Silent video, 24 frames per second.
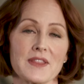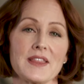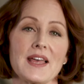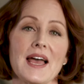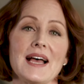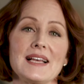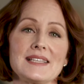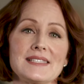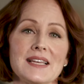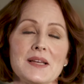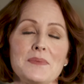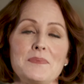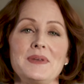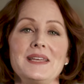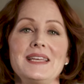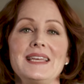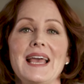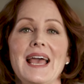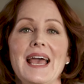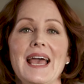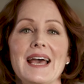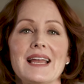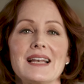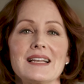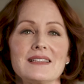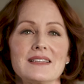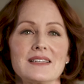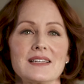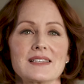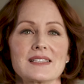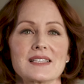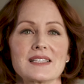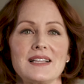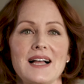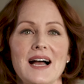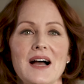with SAP
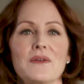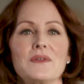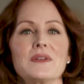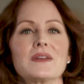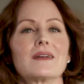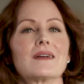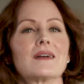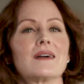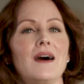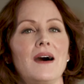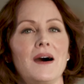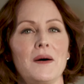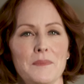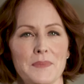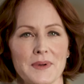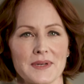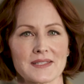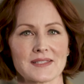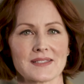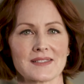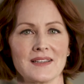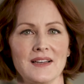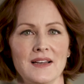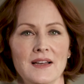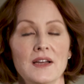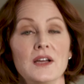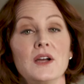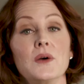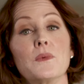Analytics Cloud Compass,